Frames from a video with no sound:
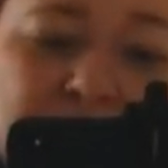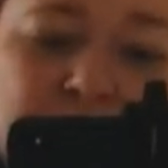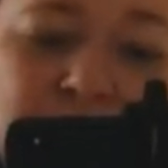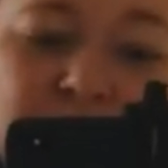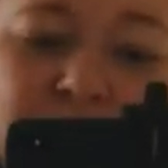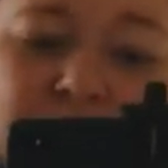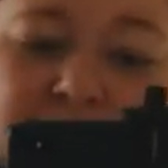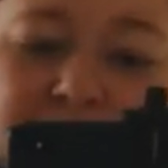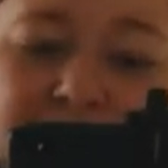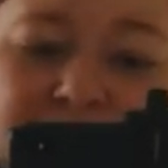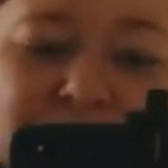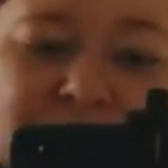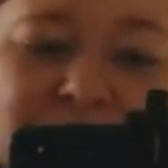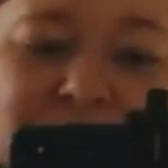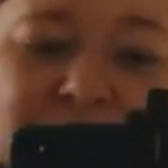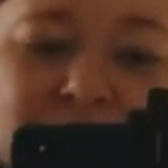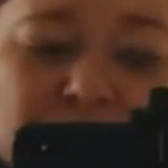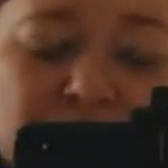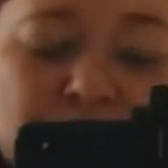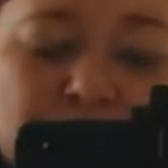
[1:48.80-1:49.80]
will kind of
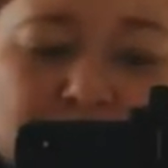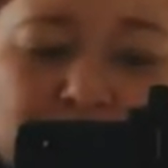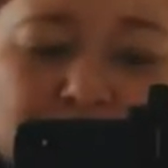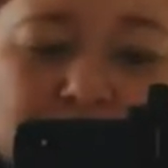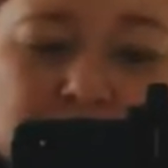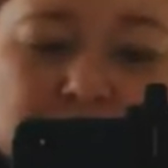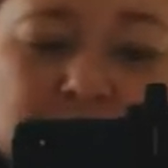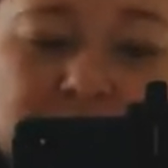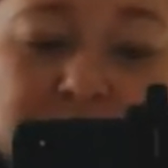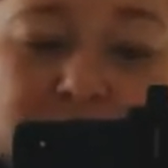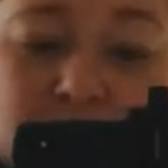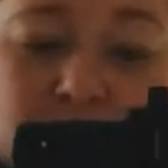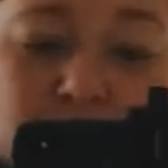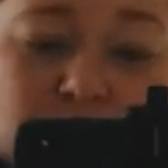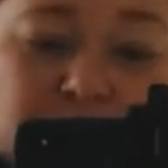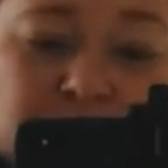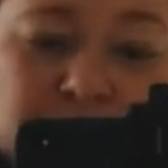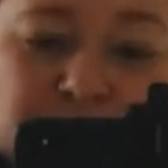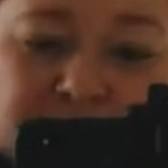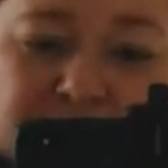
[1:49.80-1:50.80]
give you my review
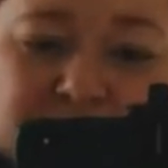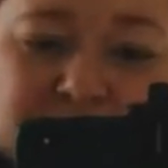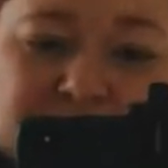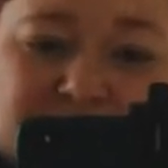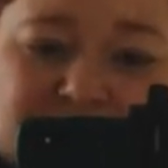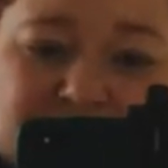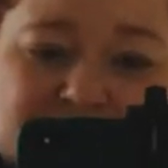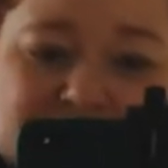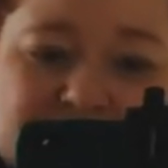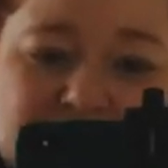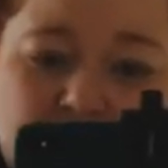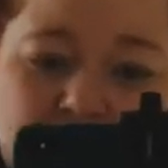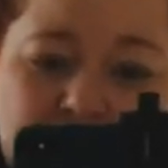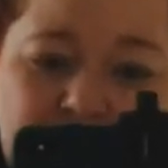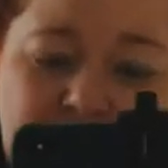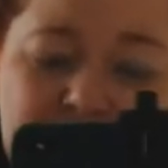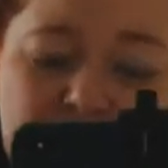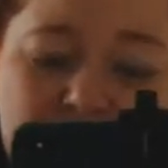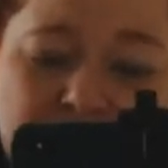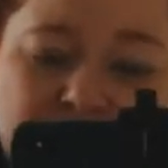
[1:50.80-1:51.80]
of the pieces all
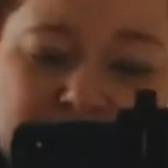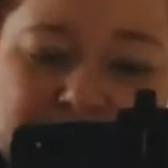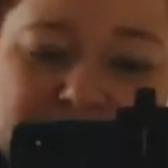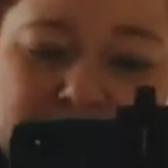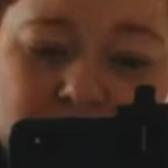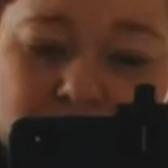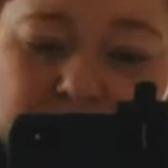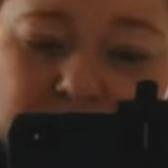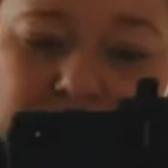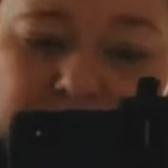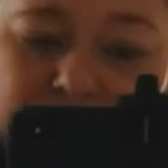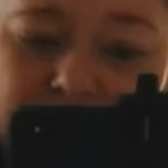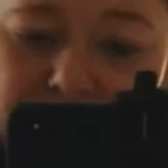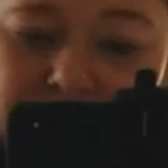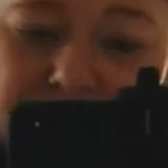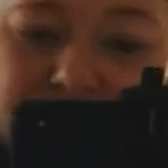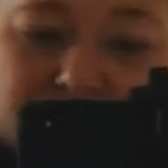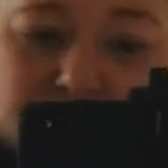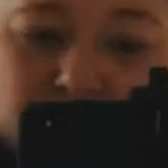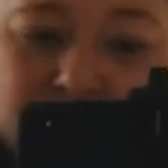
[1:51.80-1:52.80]
week long as I wear them.
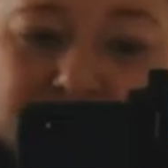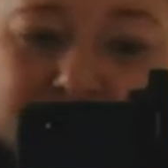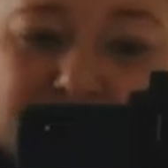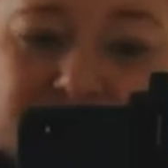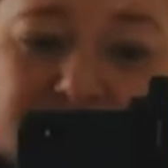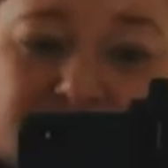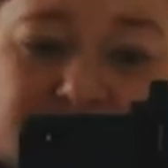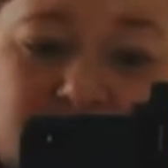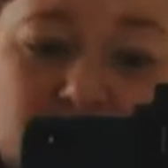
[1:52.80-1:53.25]
So this